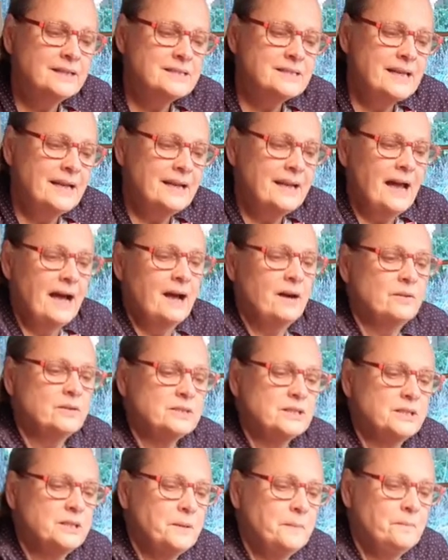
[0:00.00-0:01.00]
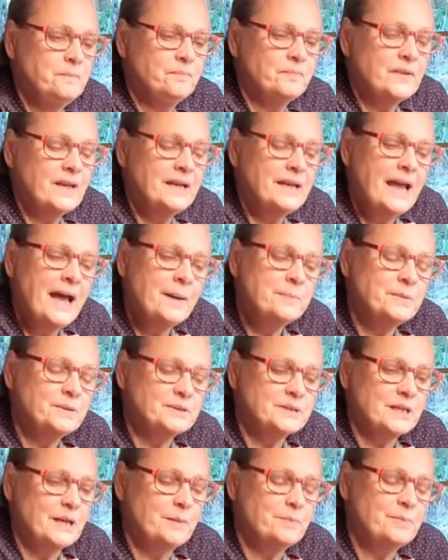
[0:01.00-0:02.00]
set out an apple
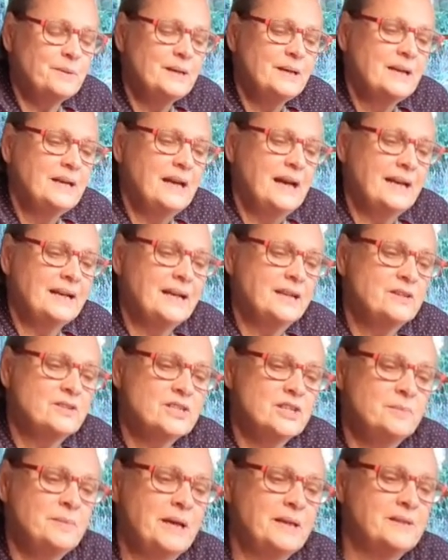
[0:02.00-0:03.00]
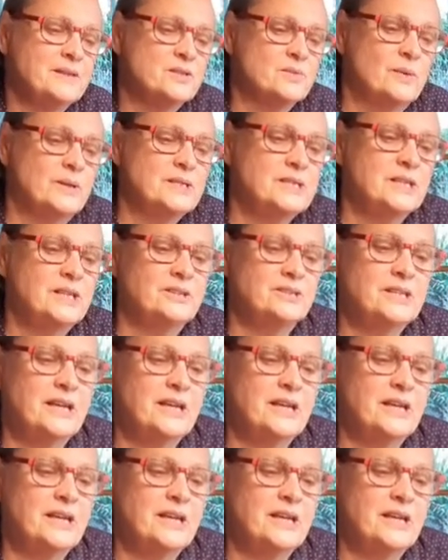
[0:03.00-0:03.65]
dip. And I usually make this once a year